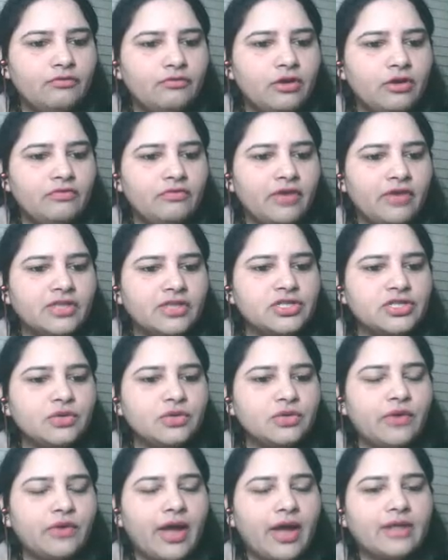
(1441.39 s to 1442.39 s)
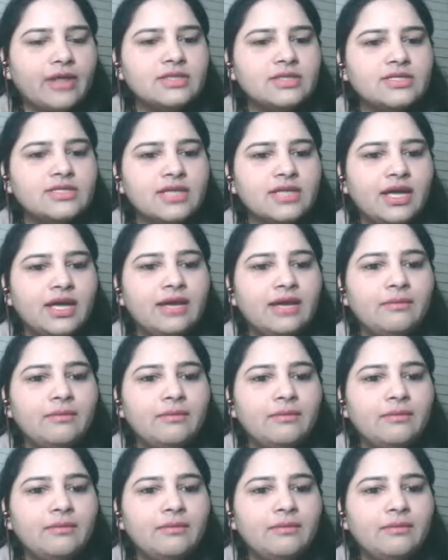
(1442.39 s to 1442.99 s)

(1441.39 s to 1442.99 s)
For effect, you can say